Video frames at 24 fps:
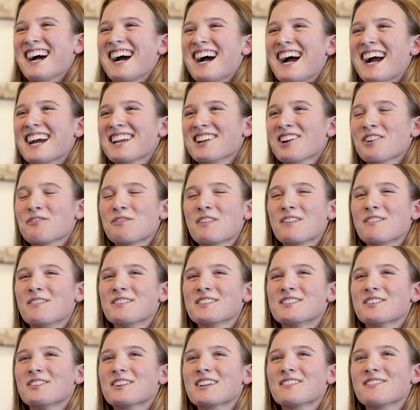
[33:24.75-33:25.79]
I know people
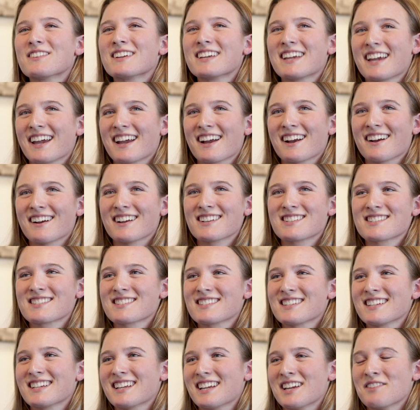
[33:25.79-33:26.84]
don't even care. It's
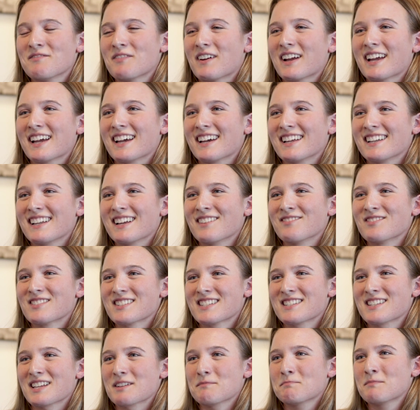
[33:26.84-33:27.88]
just like in my head, I'm
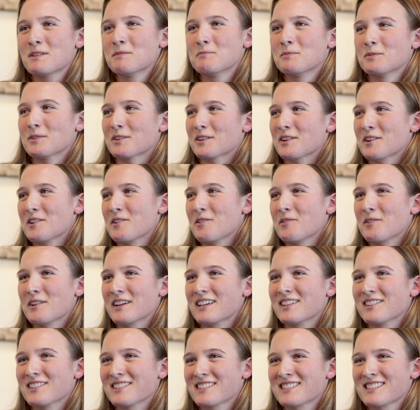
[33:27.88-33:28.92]
just like people are
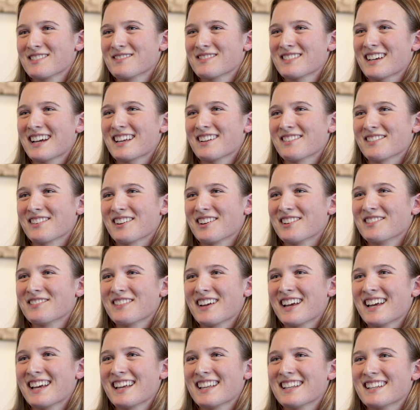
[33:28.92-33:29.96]
annoyed or something. I don't know.
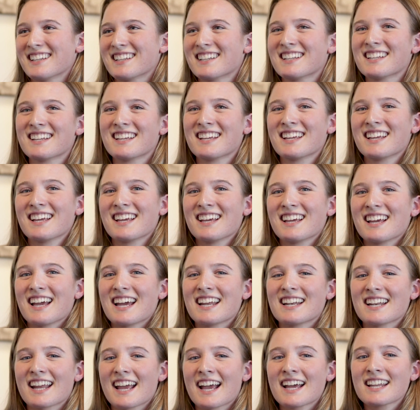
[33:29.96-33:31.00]

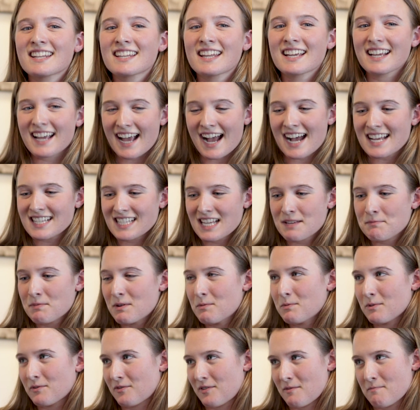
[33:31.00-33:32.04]
And like asking
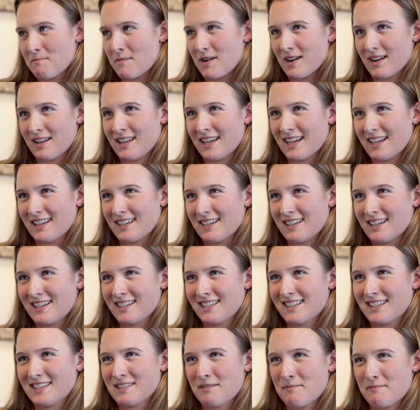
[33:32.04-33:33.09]
people for money, like because
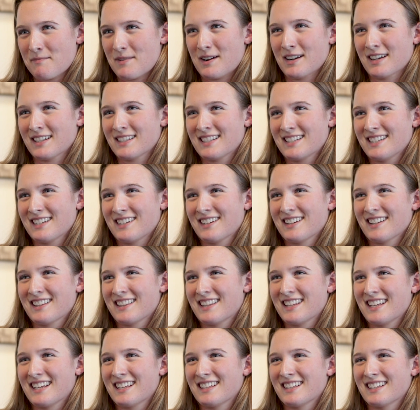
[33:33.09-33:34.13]
it's a monetary
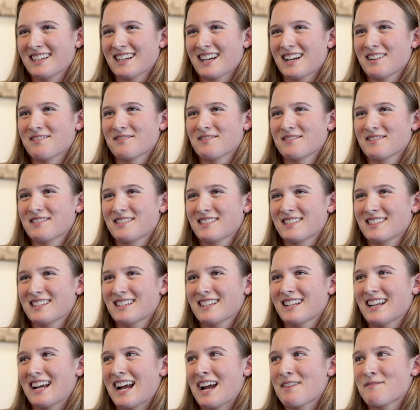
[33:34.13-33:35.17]
thing. Like I'm
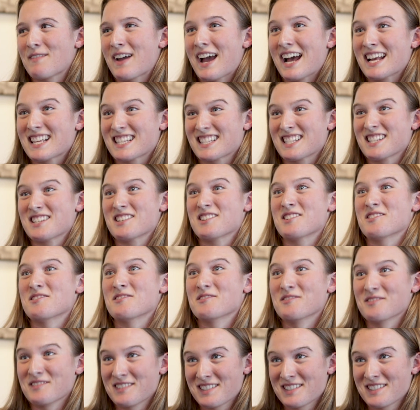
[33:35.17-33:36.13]
asking you.